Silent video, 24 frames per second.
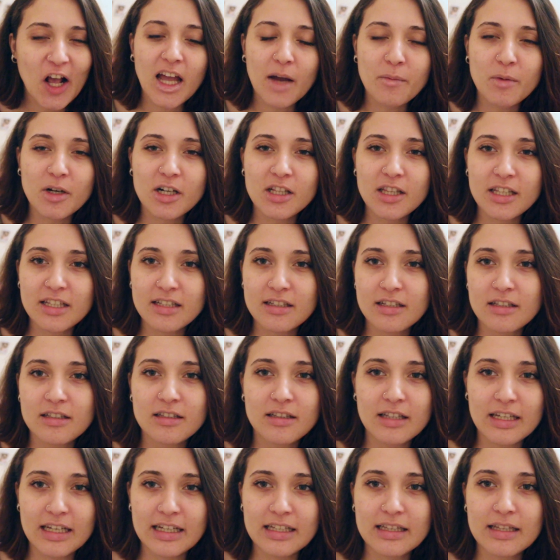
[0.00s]
I'm gonna
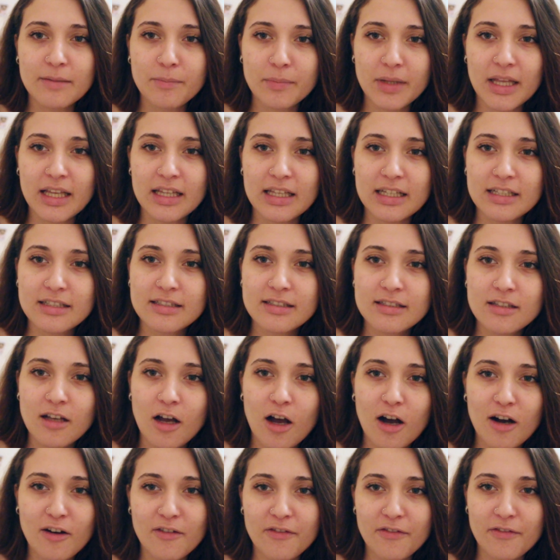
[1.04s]
link the playlist
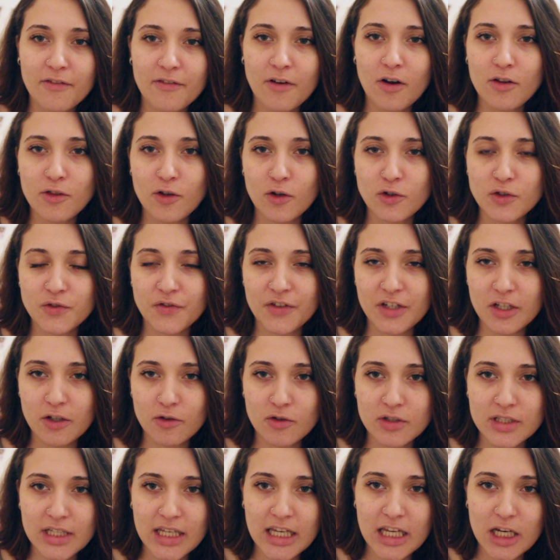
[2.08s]
of those
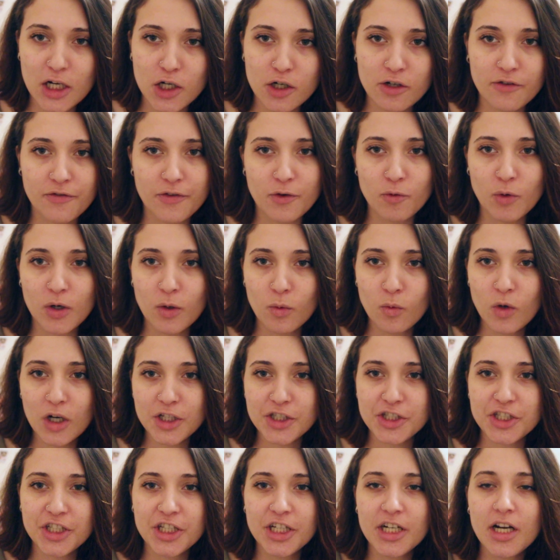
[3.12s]
videos here if you want to
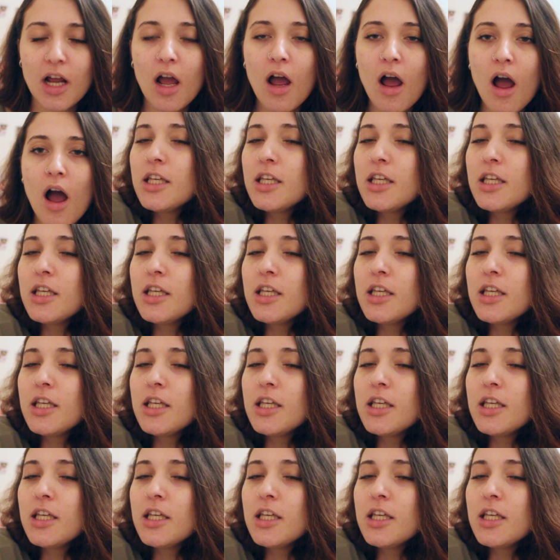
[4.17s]
watch it.